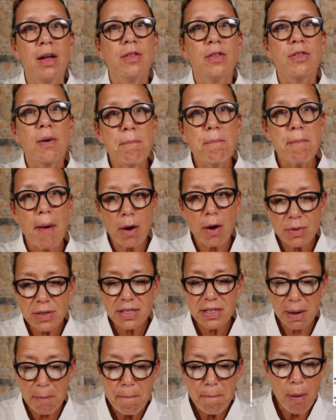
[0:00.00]
The
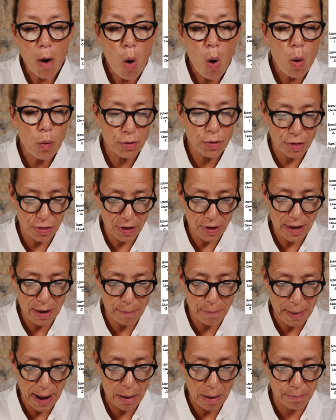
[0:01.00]
most important thing
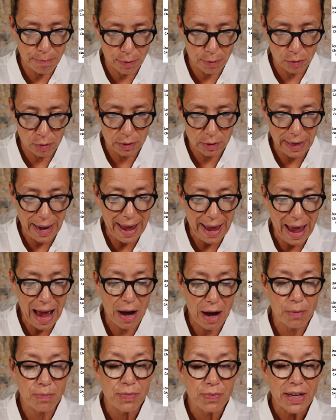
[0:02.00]
about book
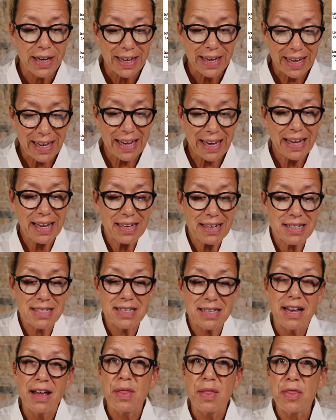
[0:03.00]
layout
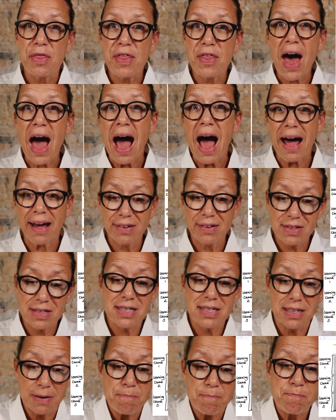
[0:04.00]
is
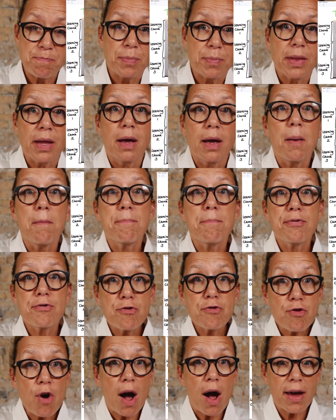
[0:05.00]
that
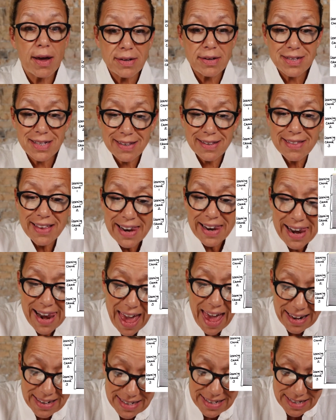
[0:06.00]
prior to the
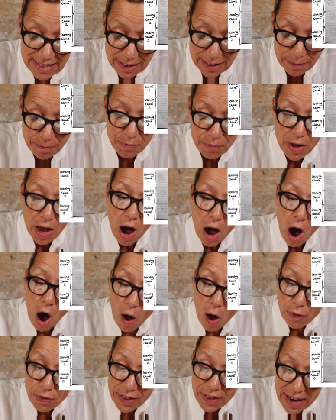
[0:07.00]
lesson,
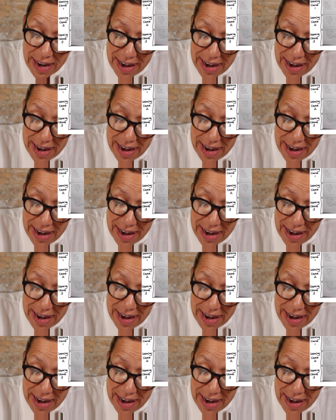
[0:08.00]
on the